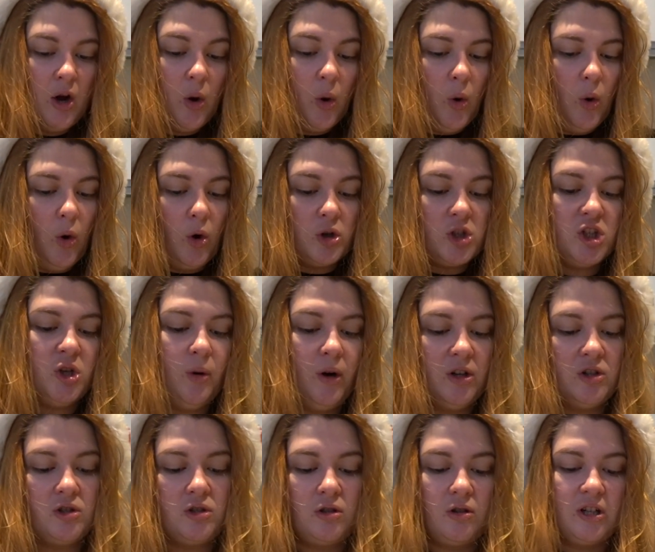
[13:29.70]
Or
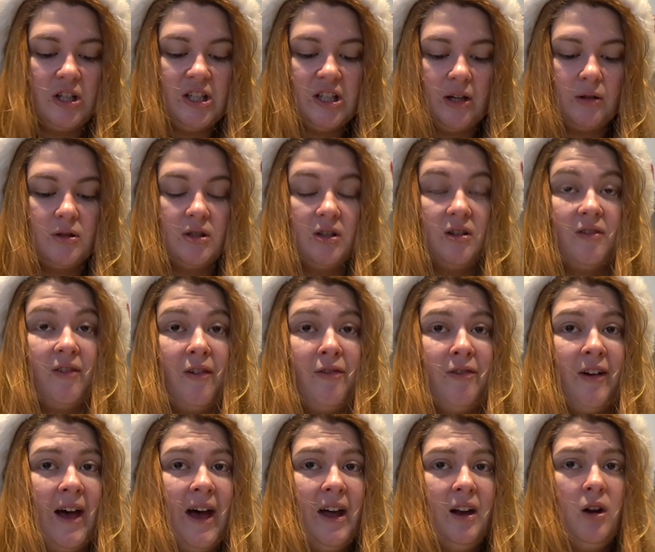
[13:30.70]
200 degrees Celsius for
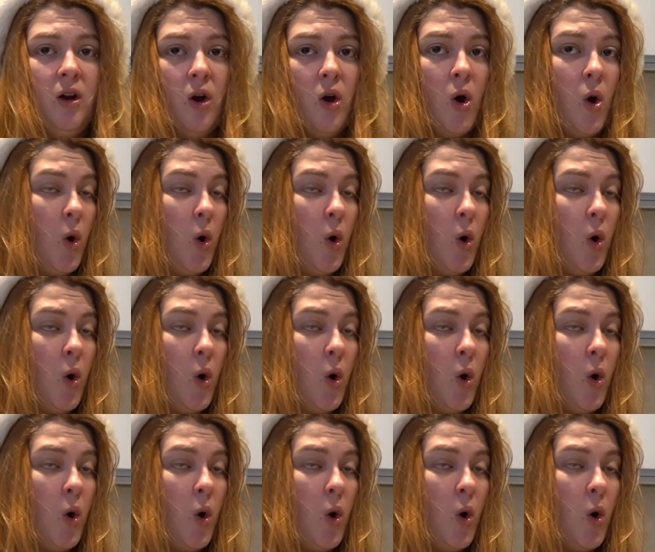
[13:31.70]
fan,